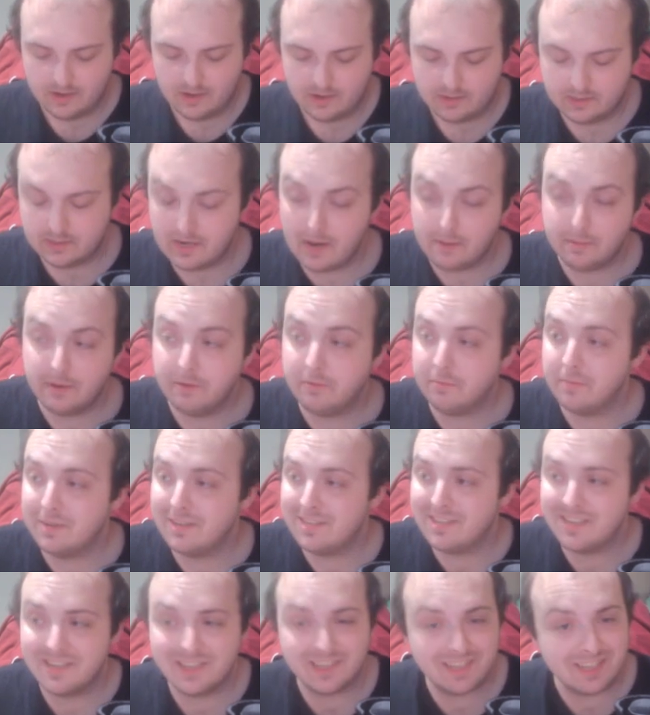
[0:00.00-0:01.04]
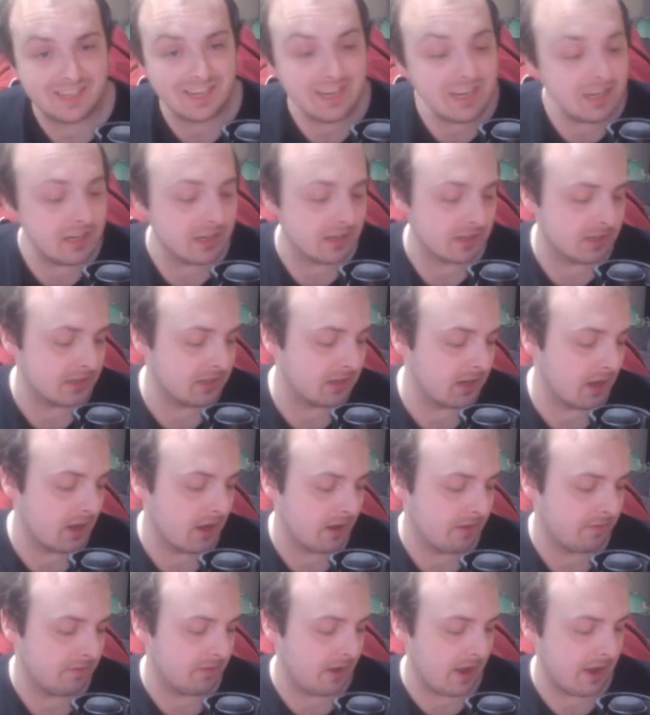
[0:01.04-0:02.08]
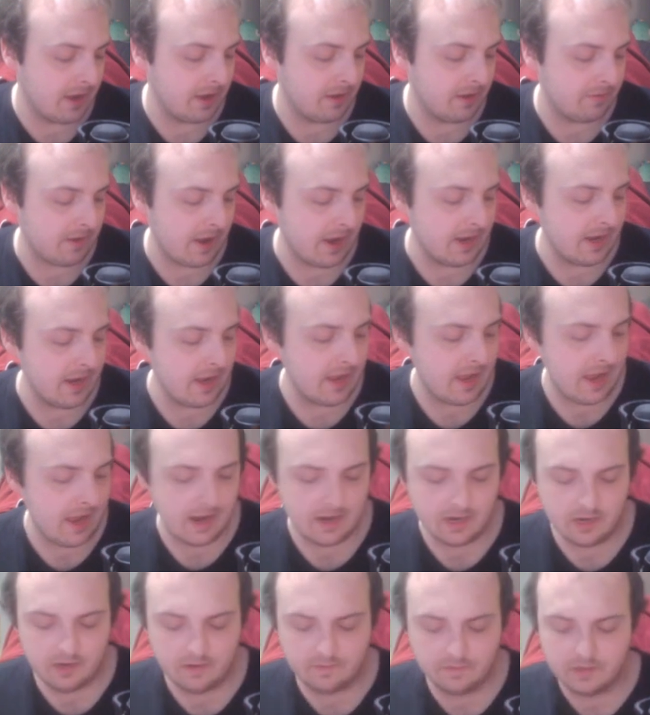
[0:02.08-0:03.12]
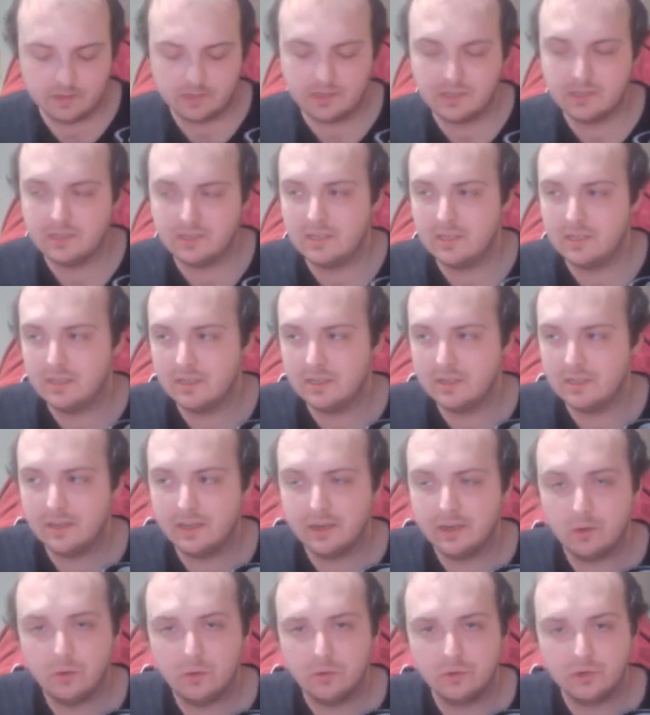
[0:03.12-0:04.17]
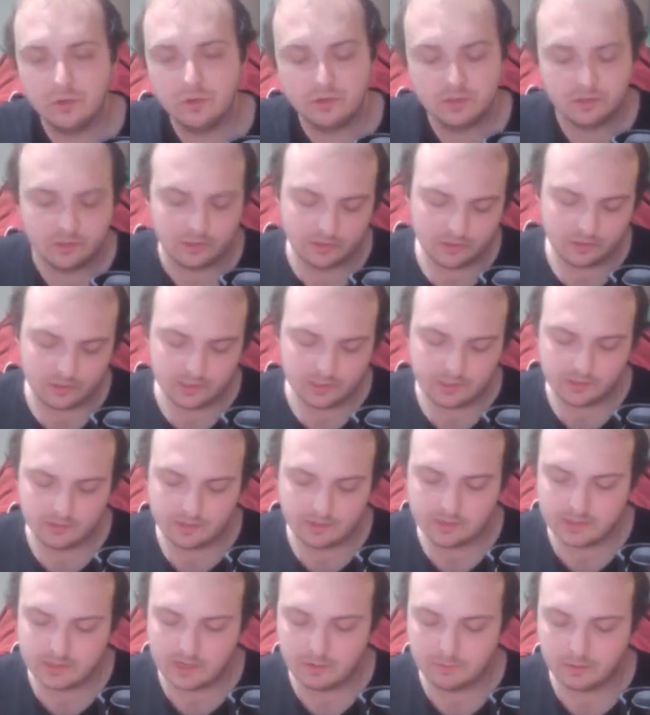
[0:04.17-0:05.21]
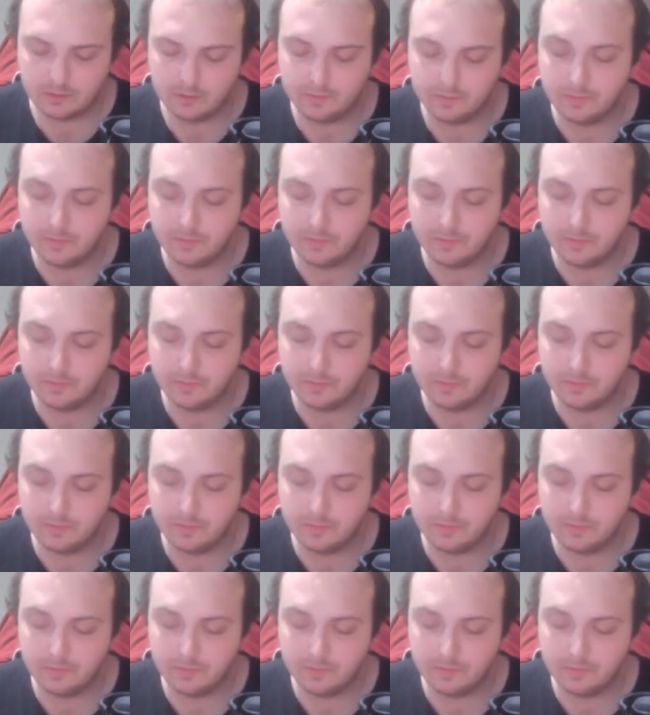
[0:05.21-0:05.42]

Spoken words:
stop giving me Testina stuff. If I get any of the Testina like ultras or secrets, I'm gonna be